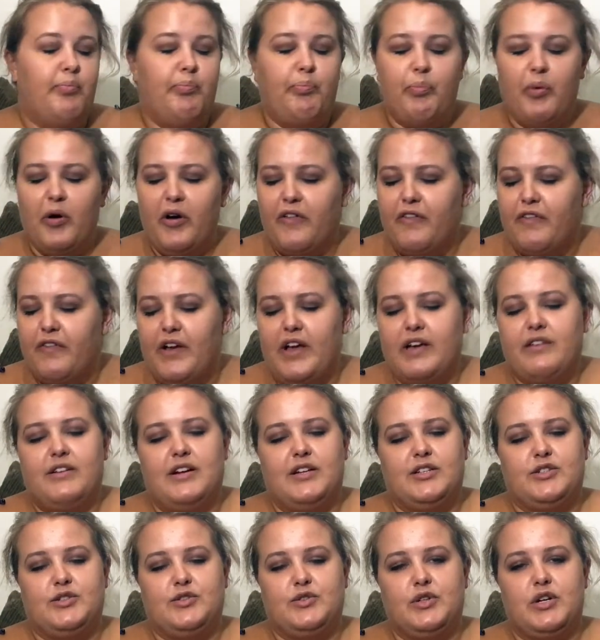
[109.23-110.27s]
buffet
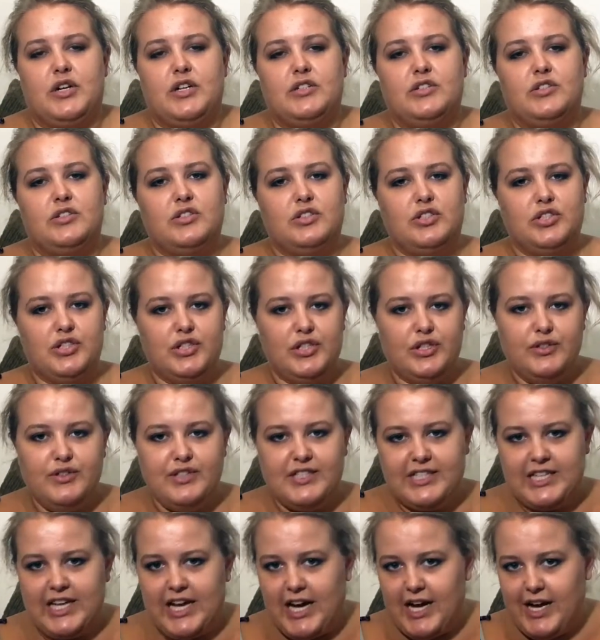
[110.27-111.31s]
restaurant, 2
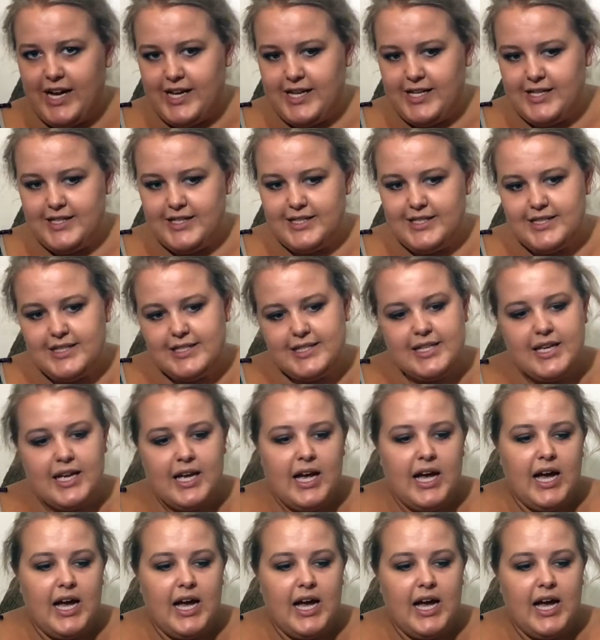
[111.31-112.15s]
sides.